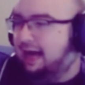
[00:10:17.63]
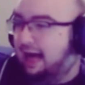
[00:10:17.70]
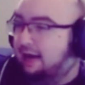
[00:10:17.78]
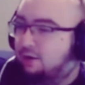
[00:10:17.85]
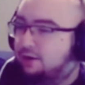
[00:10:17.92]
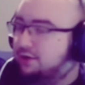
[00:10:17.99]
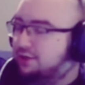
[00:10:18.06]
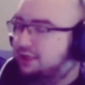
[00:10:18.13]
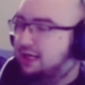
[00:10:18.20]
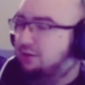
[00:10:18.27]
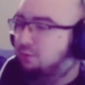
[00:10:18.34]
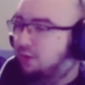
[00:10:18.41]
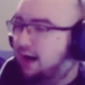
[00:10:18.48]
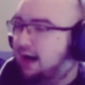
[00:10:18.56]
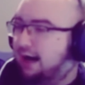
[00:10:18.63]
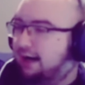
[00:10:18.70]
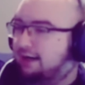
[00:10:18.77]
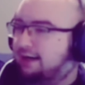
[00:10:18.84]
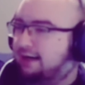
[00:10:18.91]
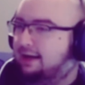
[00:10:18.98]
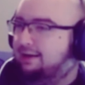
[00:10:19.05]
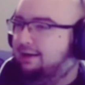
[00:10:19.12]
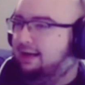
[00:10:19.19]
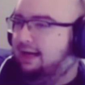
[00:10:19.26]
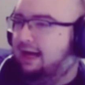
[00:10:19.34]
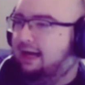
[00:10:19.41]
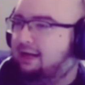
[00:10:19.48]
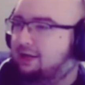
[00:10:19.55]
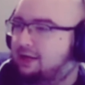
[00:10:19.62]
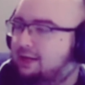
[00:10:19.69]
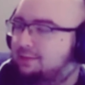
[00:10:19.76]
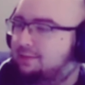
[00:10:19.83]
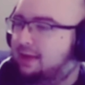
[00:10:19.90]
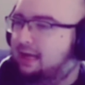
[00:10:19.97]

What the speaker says: I don't understand why. Like I look at